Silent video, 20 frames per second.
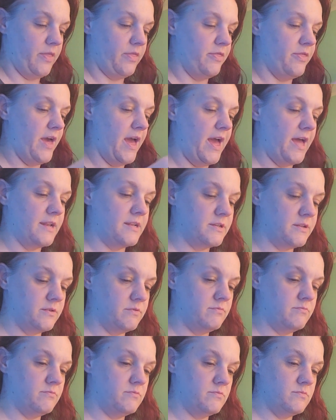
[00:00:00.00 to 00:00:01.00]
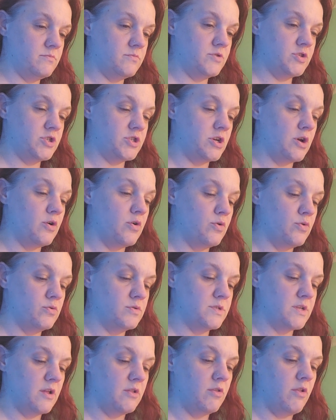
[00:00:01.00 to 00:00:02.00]
that
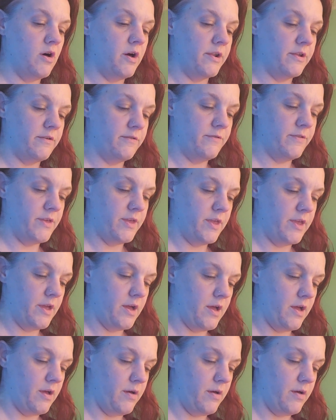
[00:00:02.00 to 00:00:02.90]
shows a lot of the